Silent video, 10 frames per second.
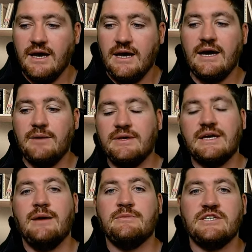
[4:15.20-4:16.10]
um,
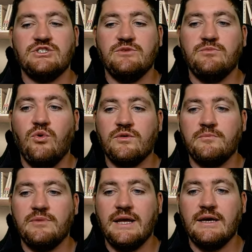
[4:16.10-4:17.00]
become such an important
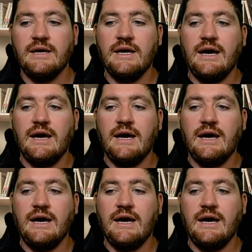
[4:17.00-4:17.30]
player.